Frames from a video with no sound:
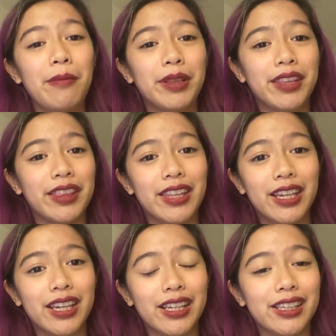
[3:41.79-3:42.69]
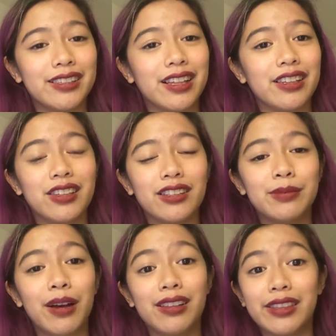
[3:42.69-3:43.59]
but the thing is that
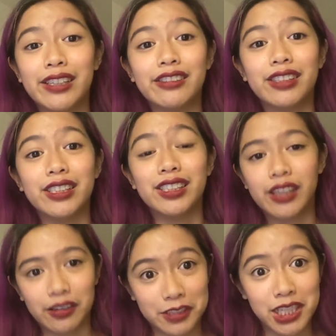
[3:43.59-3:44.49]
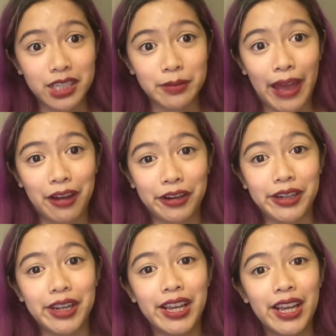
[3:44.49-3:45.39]
Sunspot literally discovers his power